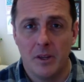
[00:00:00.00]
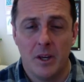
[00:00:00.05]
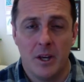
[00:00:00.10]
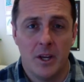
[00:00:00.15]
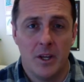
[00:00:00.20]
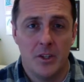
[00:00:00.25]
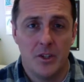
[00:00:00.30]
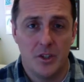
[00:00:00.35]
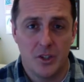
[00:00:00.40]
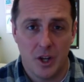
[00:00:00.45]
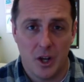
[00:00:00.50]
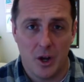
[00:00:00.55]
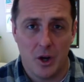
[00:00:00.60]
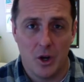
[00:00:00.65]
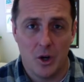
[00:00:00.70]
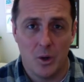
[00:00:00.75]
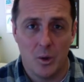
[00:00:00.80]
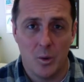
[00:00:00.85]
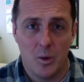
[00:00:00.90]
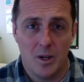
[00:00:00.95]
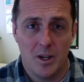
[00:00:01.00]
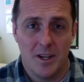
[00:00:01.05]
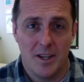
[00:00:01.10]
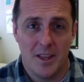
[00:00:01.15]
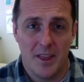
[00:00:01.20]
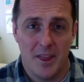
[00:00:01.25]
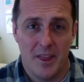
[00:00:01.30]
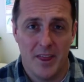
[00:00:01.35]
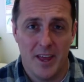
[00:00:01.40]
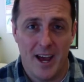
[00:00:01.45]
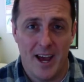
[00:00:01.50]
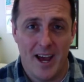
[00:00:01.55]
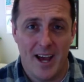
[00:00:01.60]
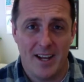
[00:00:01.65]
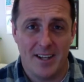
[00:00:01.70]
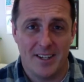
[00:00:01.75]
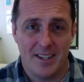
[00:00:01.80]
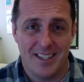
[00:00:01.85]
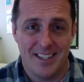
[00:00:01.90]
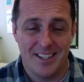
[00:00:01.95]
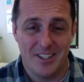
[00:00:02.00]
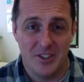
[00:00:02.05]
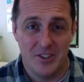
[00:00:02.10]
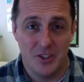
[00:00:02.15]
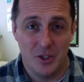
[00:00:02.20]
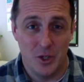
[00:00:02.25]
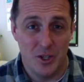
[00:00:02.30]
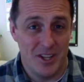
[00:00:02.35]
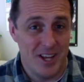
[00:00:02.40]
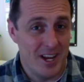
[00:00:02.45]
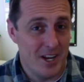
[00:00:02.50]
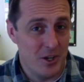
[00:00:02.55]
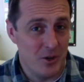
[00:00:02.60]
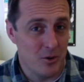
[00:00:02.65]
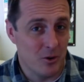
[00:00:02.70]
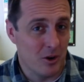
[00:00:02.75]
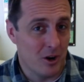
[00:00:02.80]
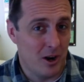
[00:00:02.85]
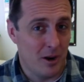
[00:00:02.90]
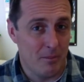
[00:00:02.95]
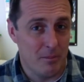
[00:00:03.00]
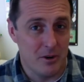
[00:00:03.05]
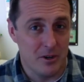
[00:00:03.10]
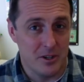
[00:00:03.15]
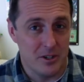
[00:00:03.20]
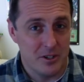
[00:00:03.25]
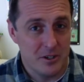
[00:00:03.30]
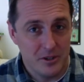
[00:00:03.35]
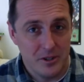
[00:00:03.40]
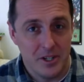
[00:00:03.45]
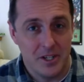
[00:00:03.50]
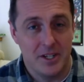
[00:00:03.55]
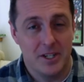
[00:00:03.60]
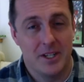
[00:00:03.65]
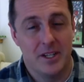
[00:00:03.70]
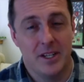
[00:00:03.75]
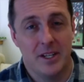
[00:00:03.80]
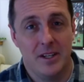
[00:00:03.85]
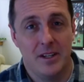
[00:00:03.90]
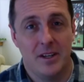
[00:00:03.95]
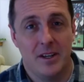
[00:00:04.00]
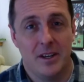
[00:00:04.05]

So that is then your opportunity